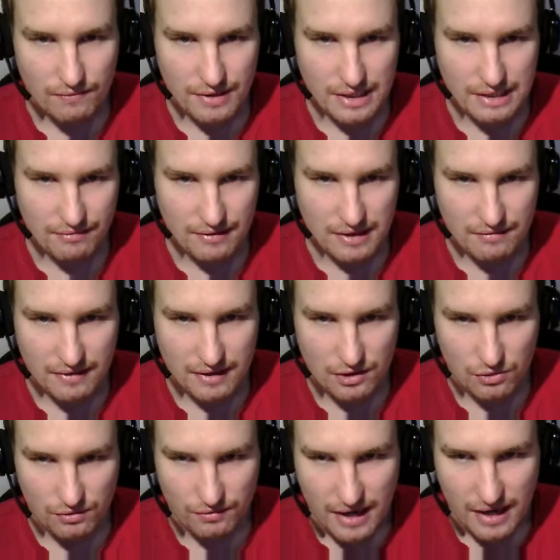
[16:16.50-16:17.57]
if I
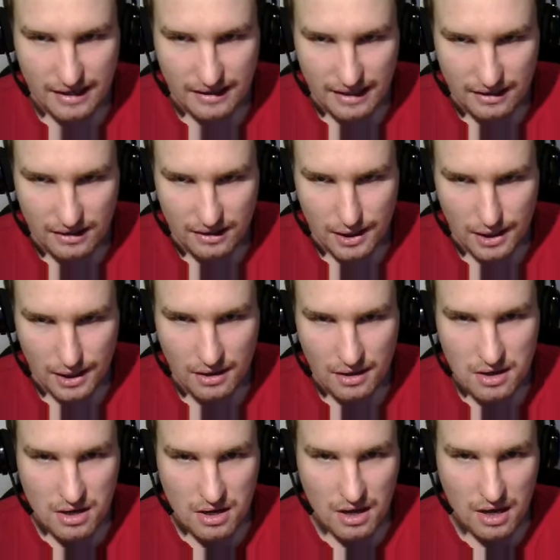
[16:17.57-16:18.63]
don't find any,
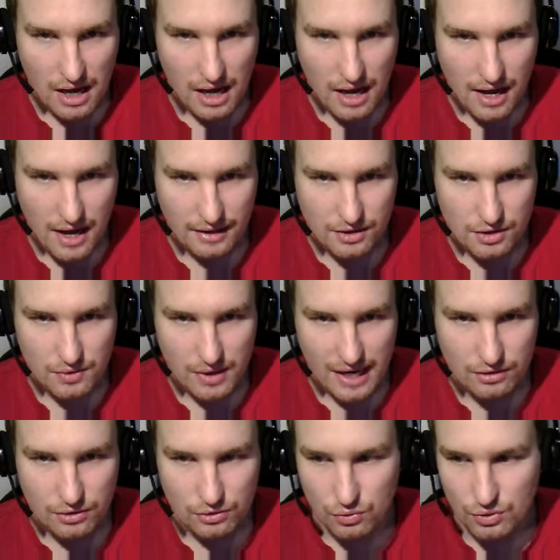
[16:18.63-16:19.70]
I try
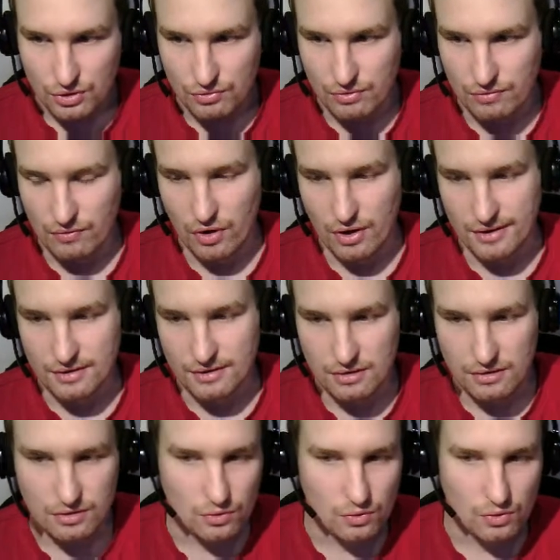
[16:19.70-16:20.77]
to do it reverse.
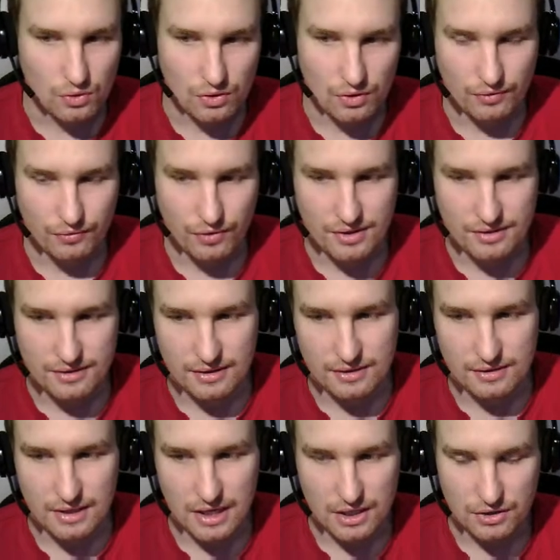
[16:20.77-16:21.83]
So first I
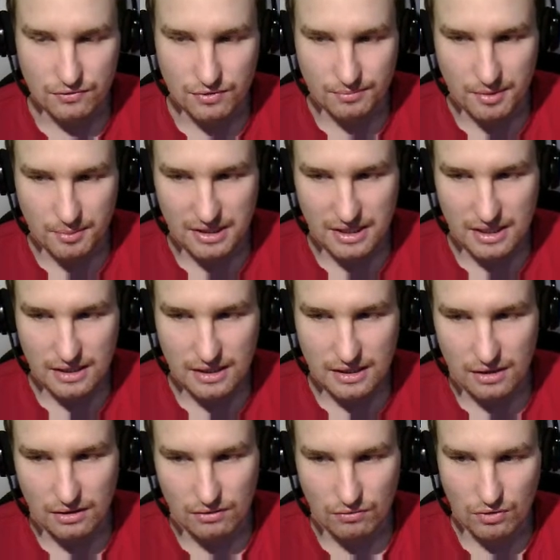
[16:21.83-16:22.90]
start from the
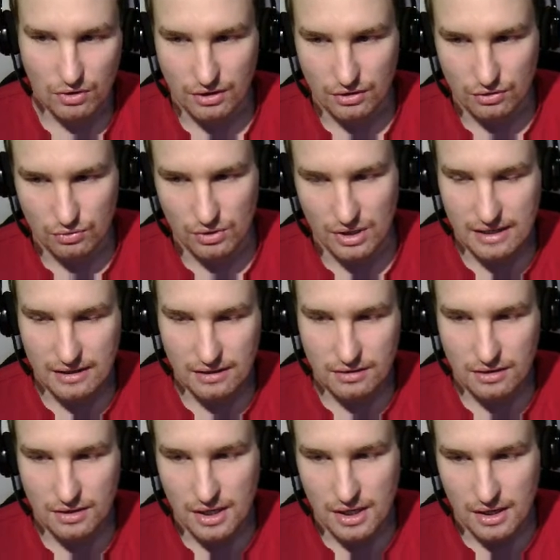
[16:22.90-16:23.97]
beginning and work into the end,
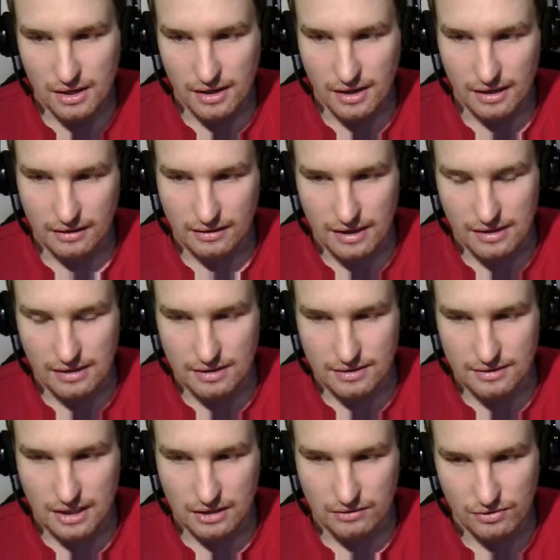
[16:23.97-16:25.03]
and then I
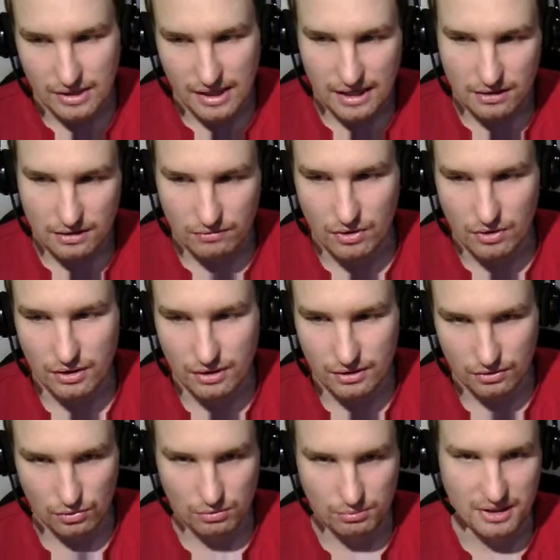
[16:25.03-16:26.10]
start from the end and work
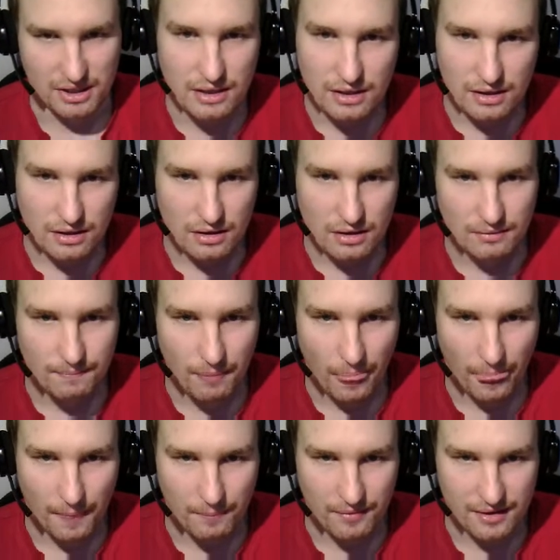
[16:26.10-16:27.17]
into the beginning.
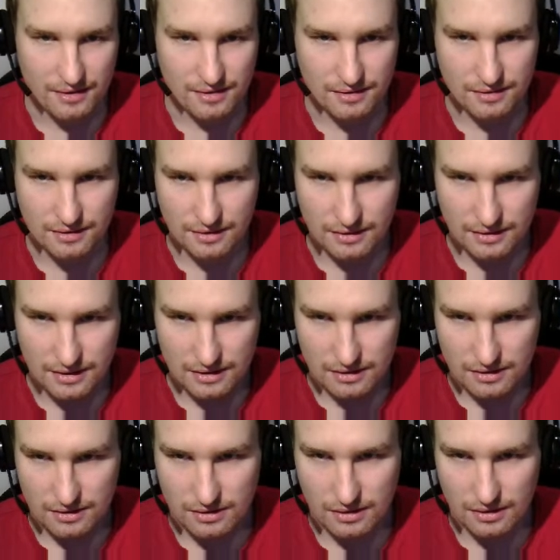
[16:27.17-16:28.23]
This is
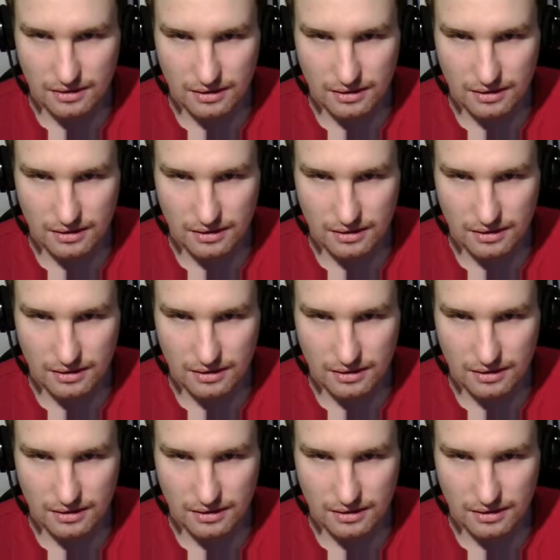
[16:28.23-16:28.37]
this